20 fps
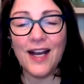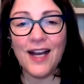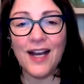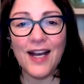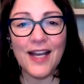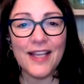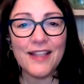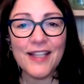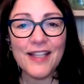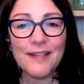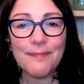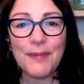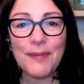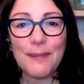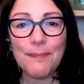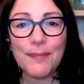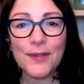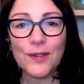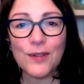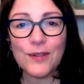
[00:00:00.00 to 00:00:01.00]
I think
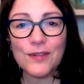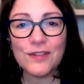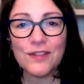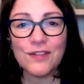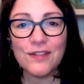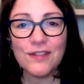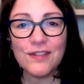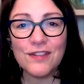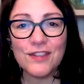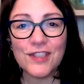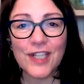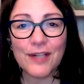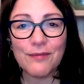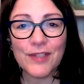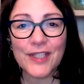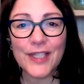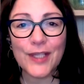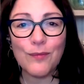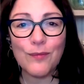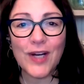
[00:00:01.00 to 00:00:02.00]
people
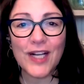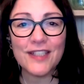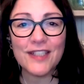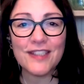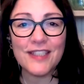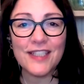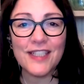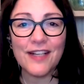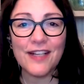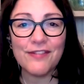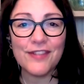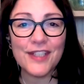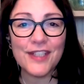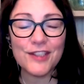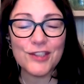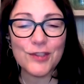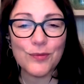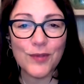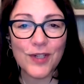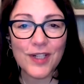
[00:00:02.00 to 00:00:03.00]
generally want to see
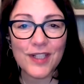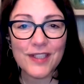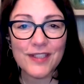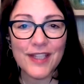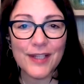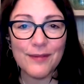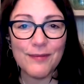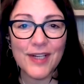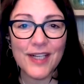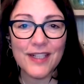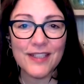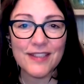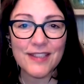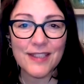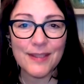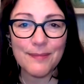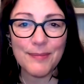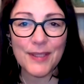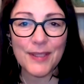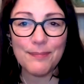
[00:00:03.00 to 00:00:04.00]
governance work. They want to
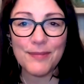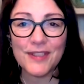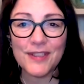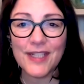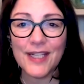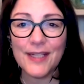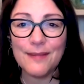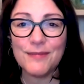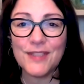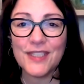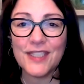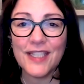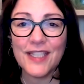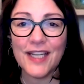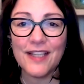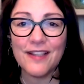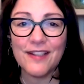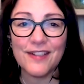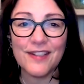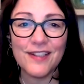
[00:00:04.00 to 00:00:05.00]
see people come
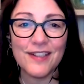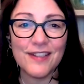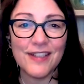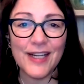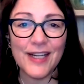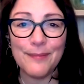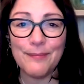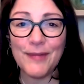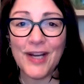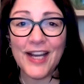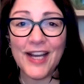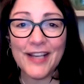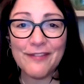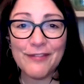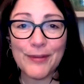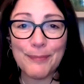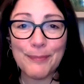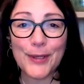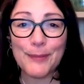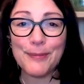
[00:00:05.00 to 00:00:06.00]
together. Um, I have
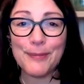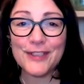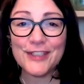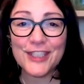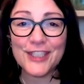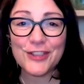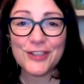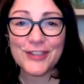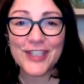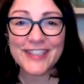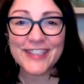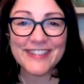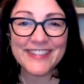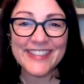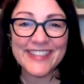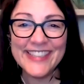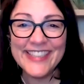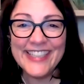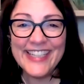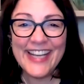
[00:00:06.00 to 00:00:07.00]
a purple
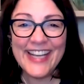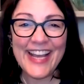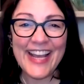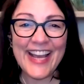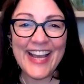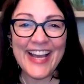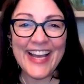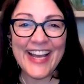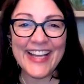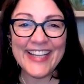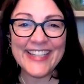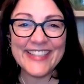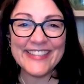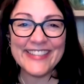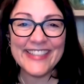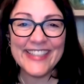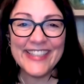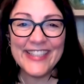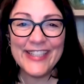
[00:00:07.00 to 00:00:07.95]
district, and